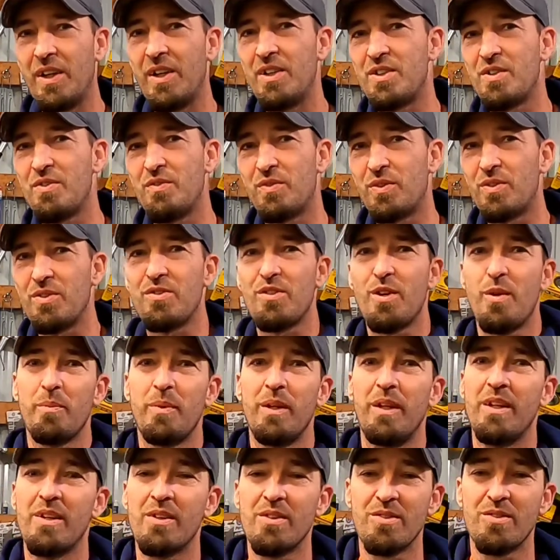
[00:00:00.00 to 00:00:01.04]
engine for
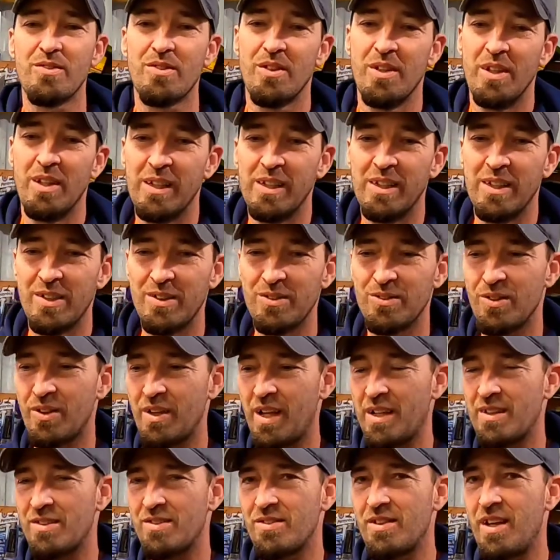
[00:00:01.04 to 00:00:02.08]
something else. So
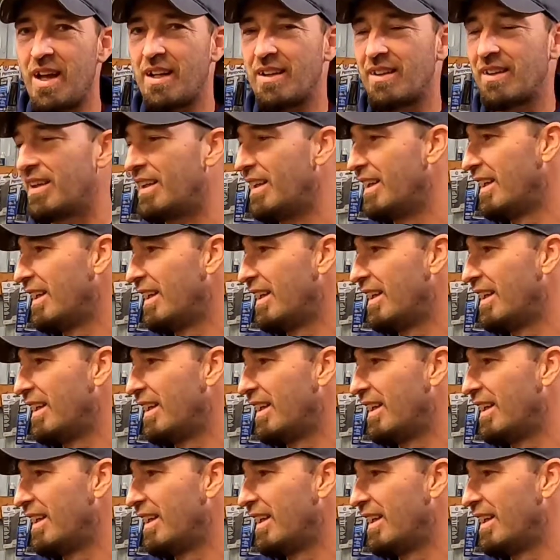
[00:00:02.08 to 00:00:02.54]
that's that.